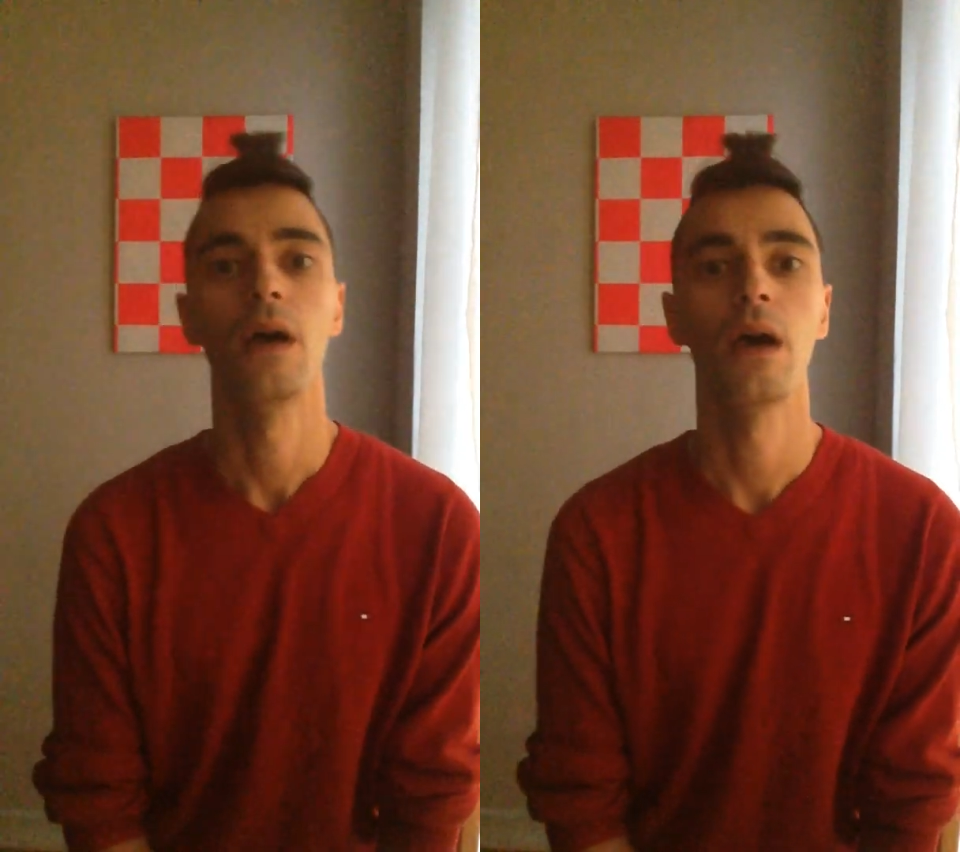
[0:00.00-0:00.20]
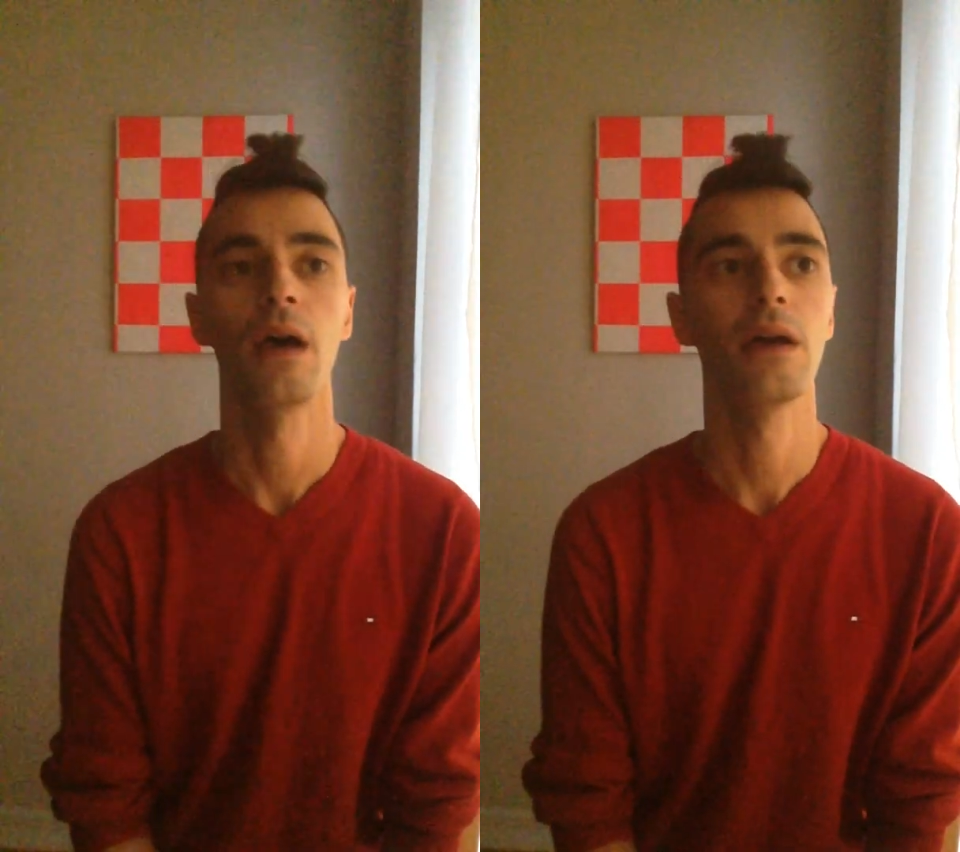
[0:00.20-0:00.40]

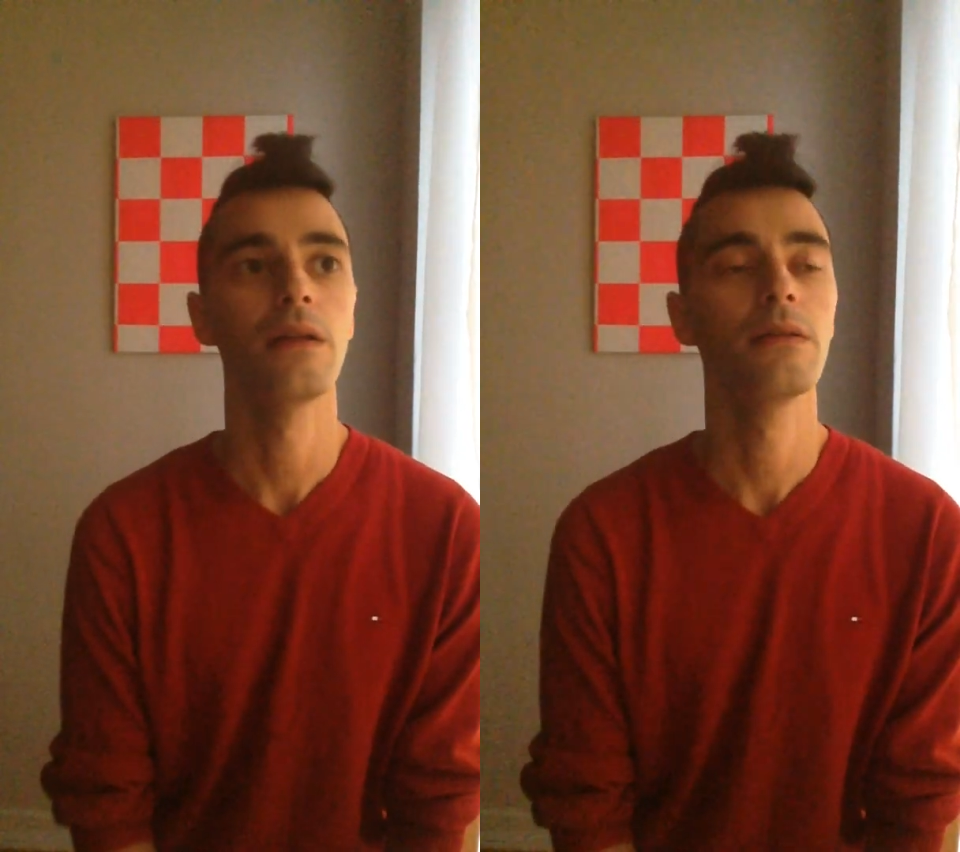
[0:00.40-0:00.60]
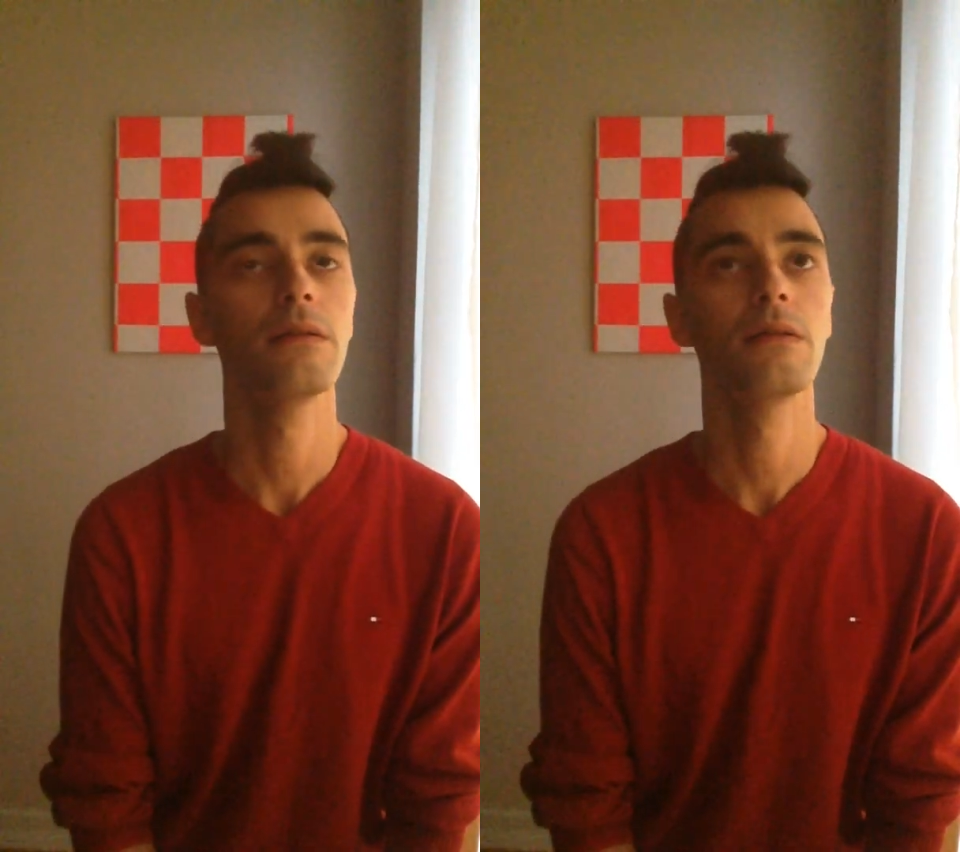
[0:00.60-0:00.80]

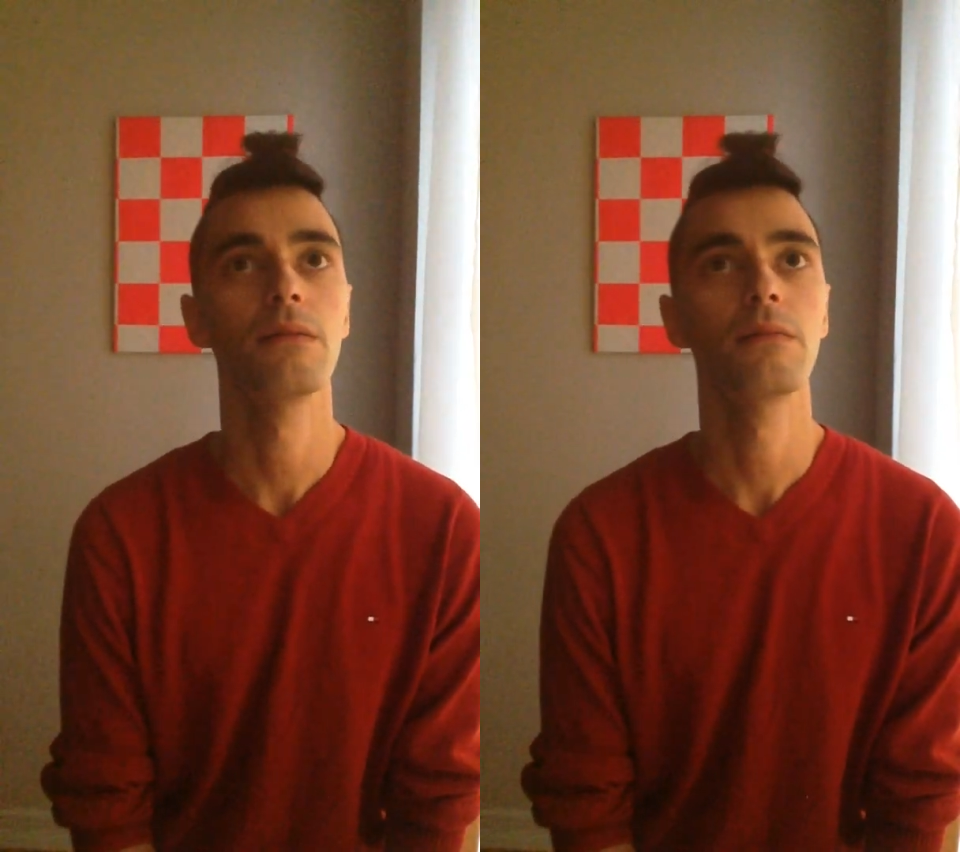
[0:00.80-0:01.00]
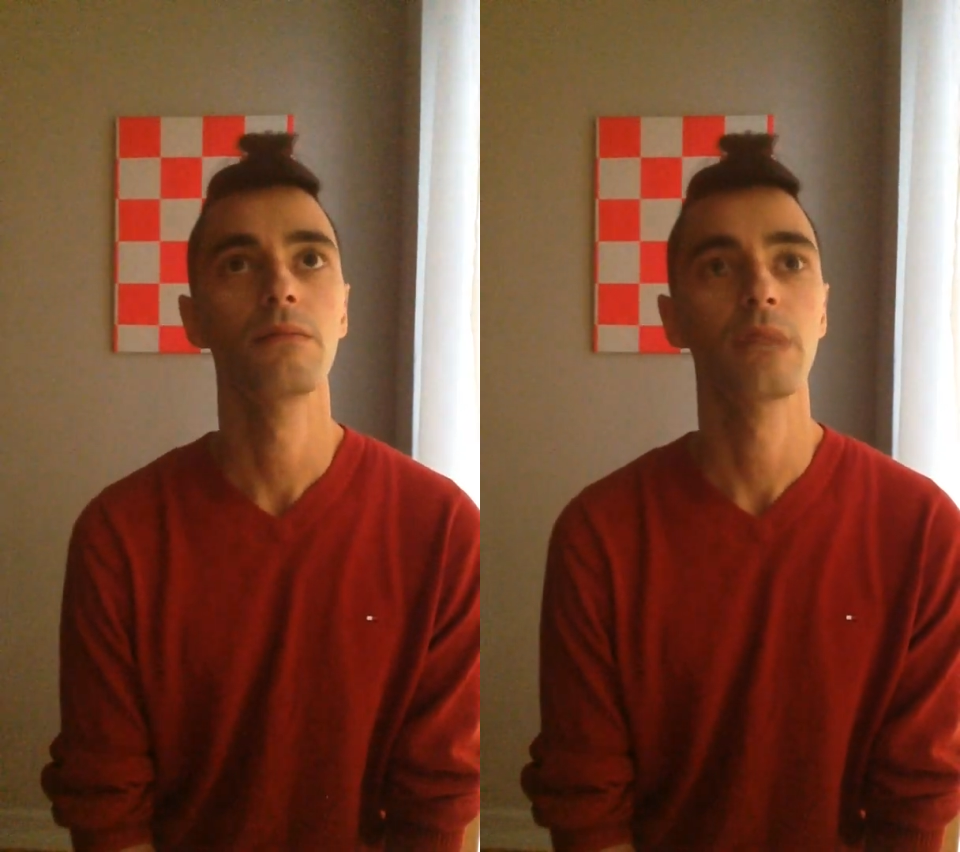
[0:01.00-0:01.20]
and
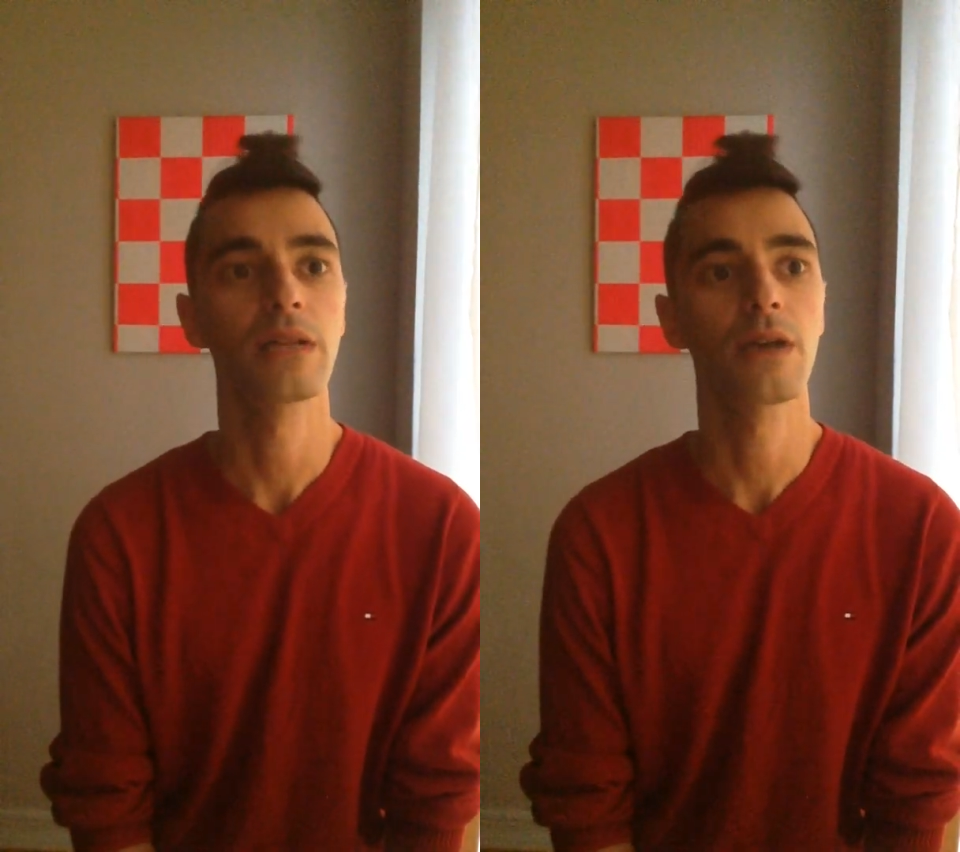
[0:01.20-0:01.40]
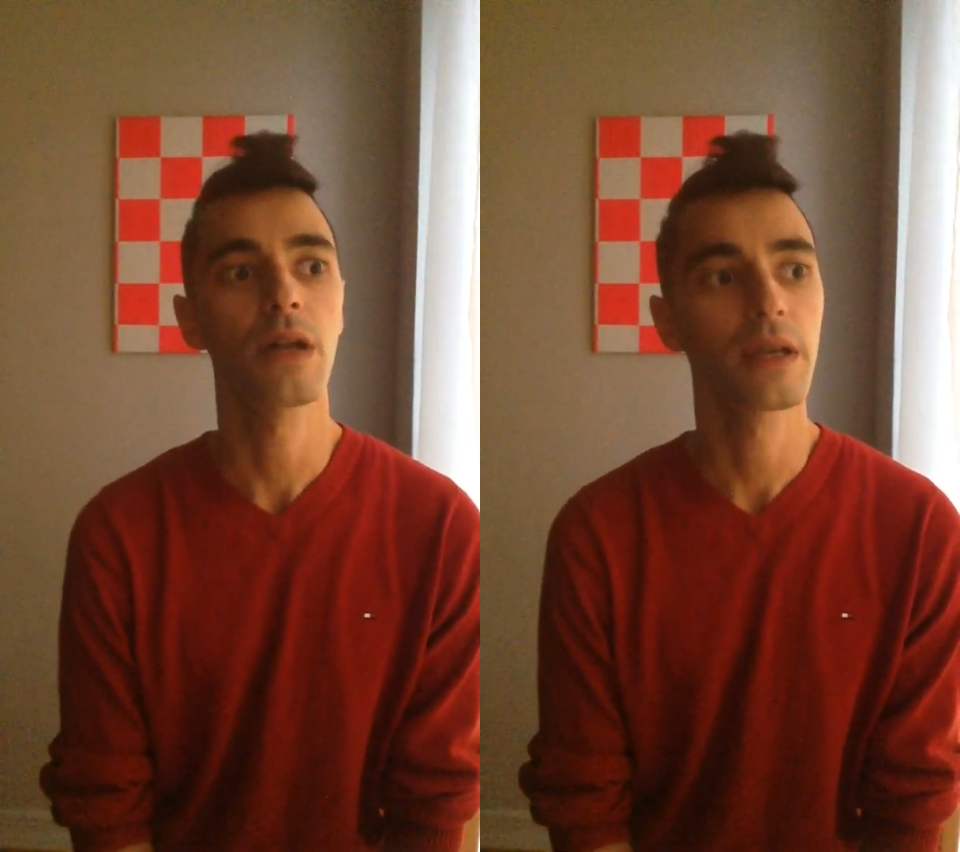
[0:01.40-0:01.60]

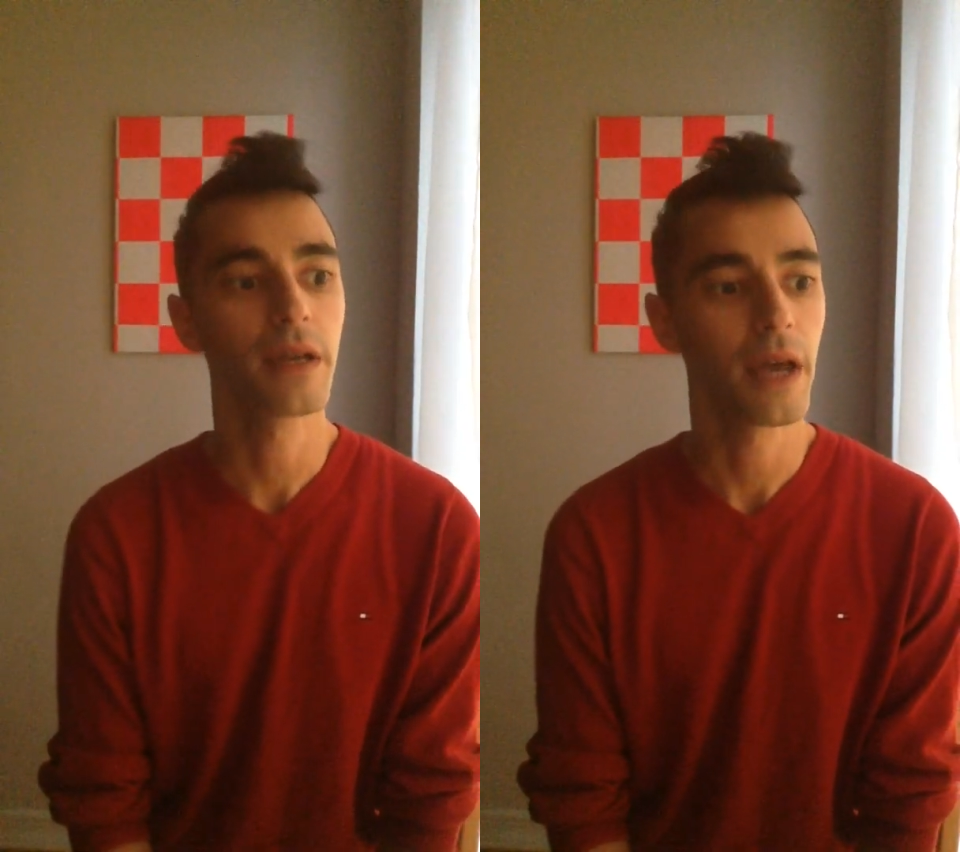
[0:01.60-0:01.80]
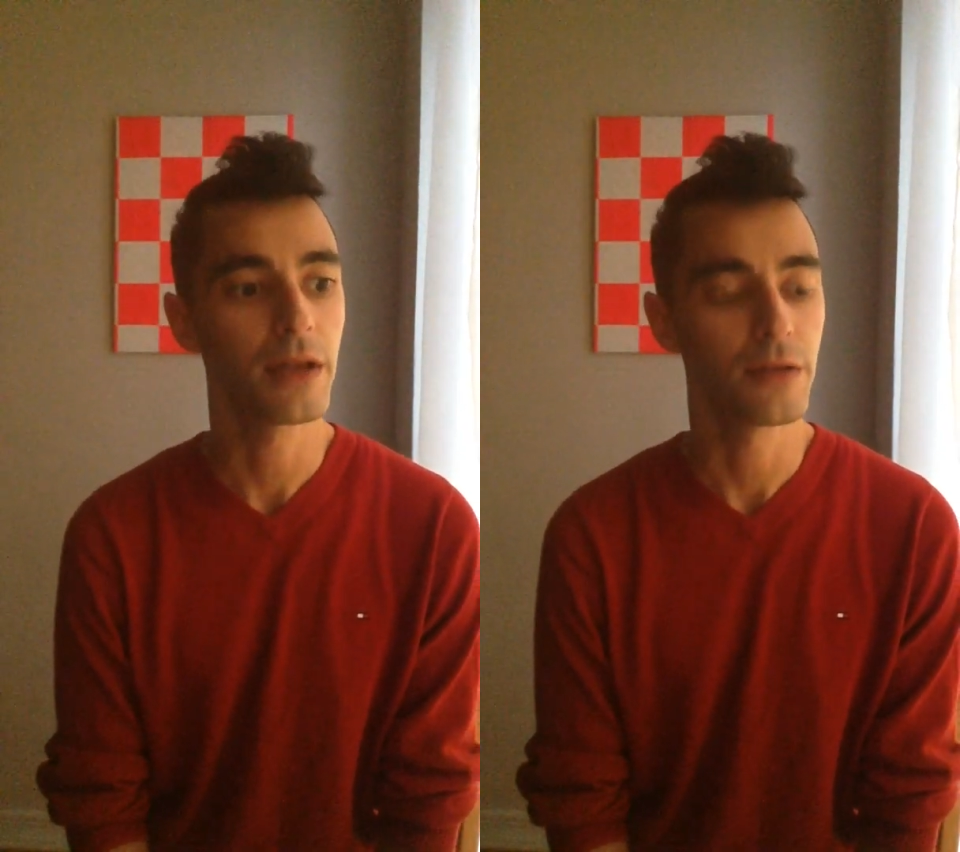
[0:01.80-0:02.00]
that's all I can